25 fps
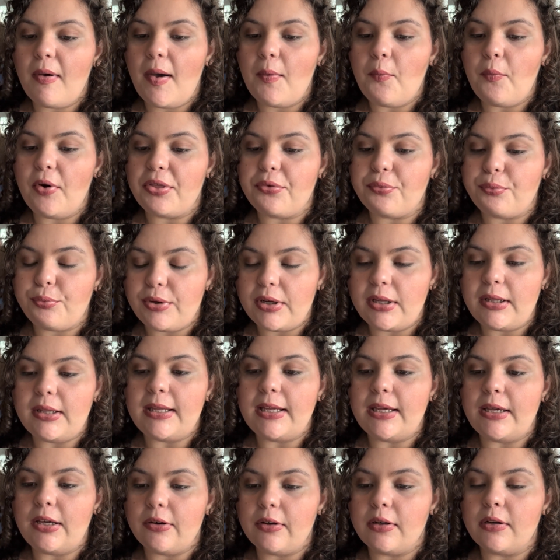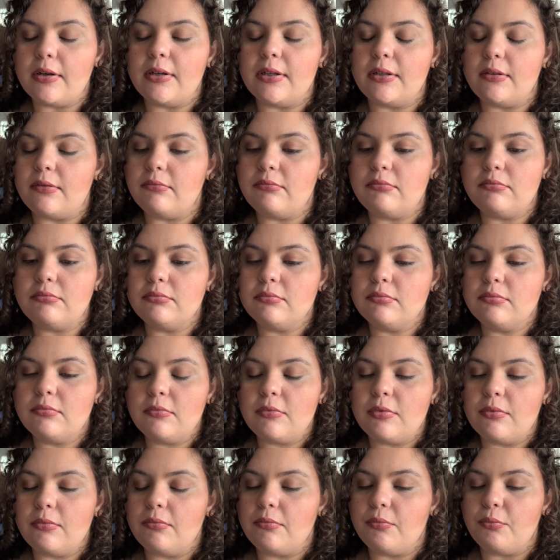with really good,
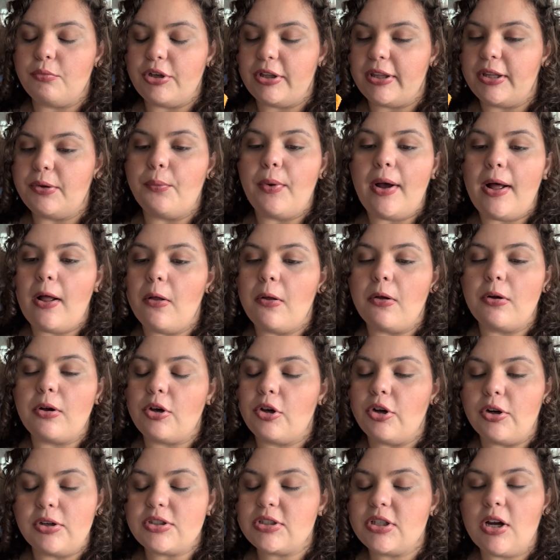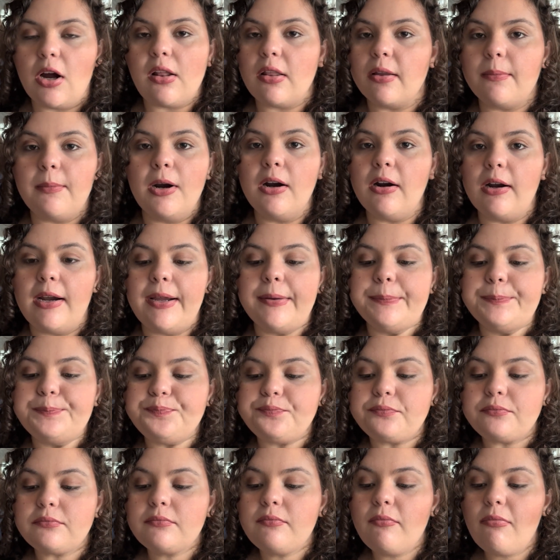really well cooked calamari.
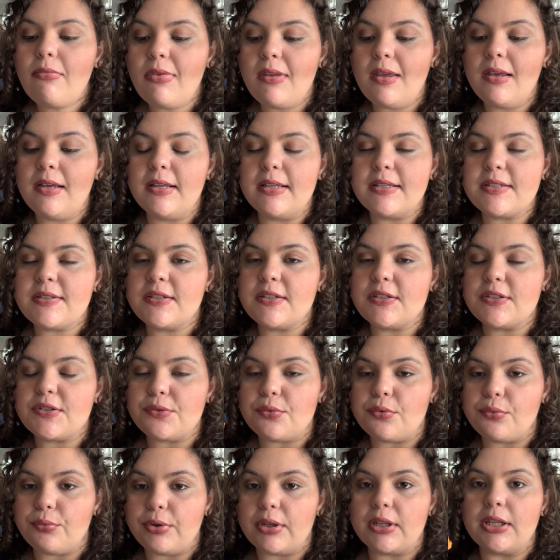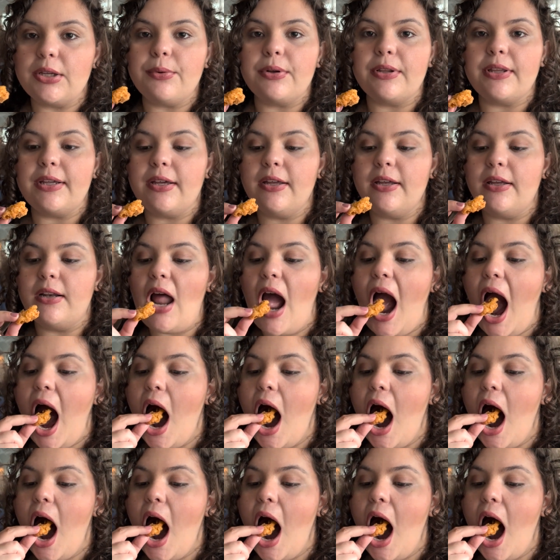This is really, really good.